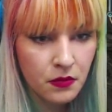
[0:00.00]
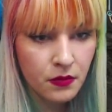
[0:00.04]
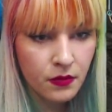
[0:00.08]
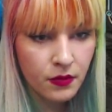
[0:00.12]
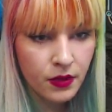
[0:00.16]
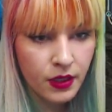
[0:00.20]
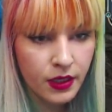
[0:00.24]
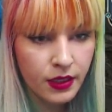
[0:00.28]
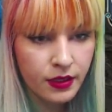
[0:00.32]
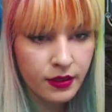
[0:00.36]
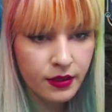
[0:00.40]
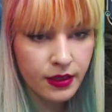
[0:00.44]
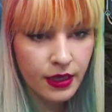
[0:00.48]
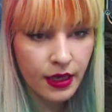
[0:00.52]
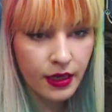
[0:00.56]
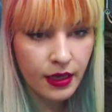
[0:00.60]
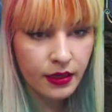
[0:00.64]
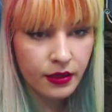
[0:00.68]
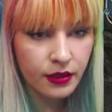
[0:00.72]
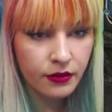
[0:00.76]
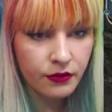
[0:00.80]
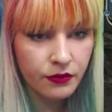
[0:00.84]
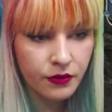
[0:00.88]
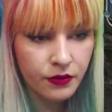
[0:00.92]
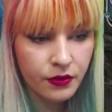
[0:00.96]
Is that
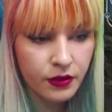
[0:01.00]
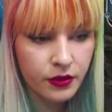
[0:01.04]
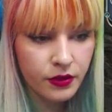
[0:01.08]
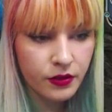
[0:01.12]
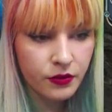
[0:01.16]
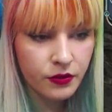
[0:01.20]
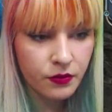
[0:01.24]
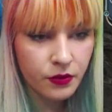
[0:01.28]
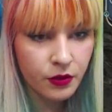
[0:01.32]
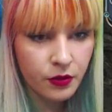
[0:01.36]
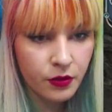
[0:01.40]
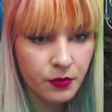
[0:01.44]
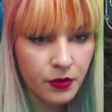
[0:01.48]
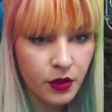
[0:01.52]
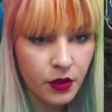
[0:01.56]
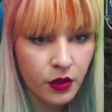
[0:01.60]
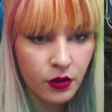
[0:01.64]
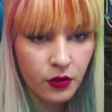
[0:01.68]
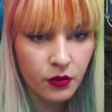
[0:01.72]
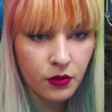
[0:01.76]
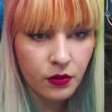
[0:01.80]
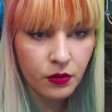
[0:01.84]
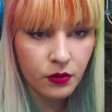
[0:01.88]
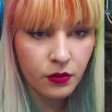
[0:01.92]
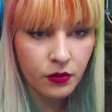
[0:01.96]
it for this room?
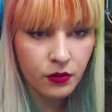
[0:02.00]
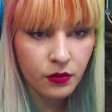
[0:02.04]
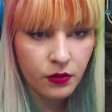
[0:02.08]
Oh.